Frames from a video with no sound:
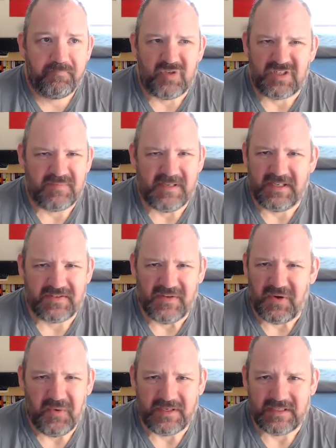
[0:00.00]
Just because of the
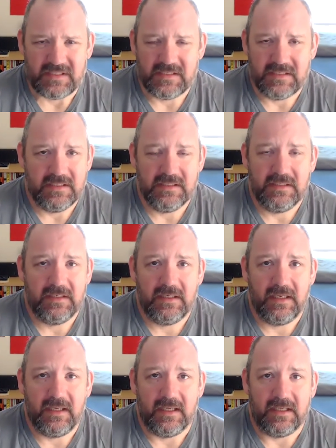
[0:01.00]
noises.
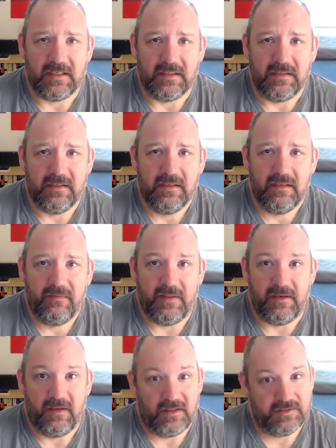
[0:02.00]
And
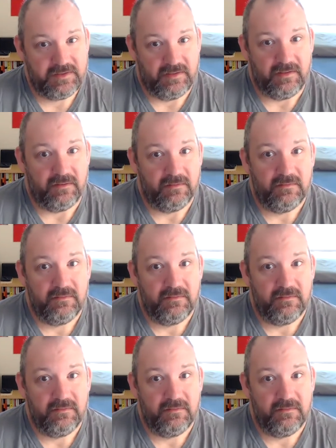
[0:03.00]
then also,